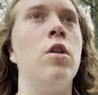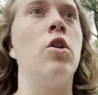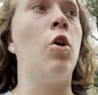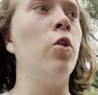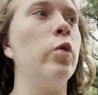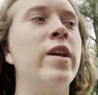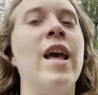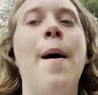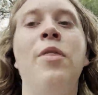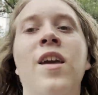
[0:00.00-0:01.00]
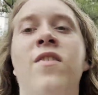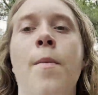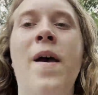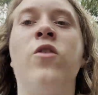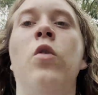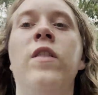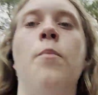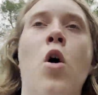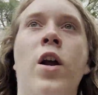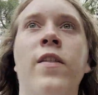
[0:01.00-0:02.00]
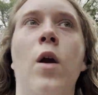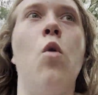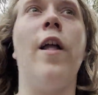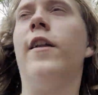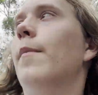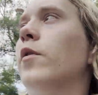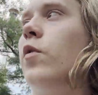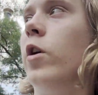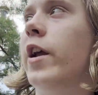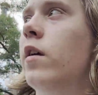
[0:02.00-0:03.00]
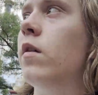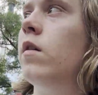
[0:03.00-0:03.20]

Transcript: Currently, I think it's the best wooden in the park in like number 3.